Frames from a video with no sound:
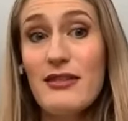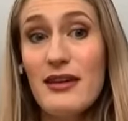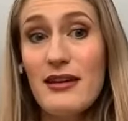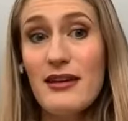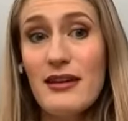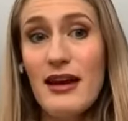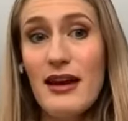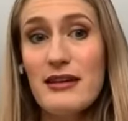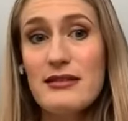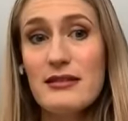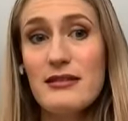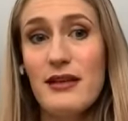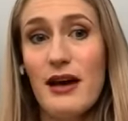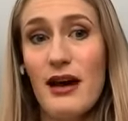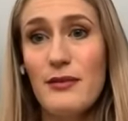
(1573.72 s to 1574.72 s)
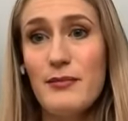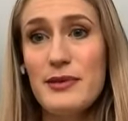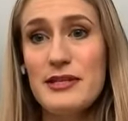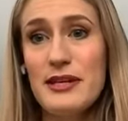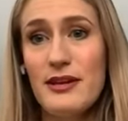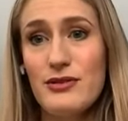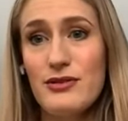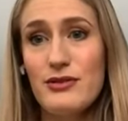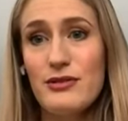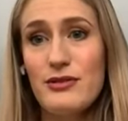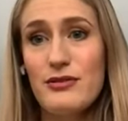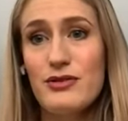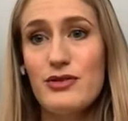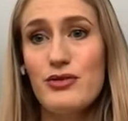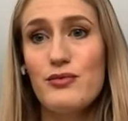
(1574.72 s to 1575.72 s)
think it has a lot of
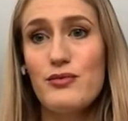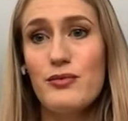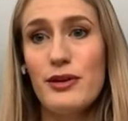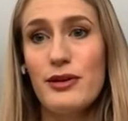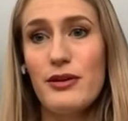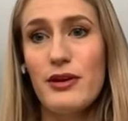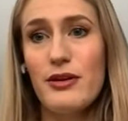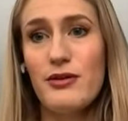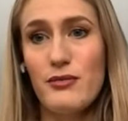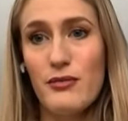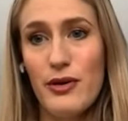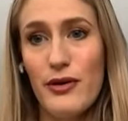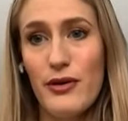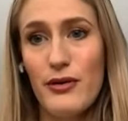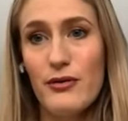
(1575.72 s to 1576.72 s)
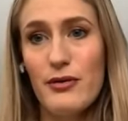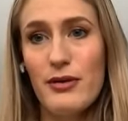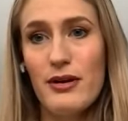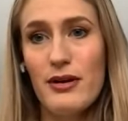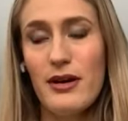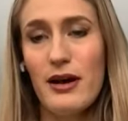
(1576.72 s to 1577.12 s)
potential to really grow.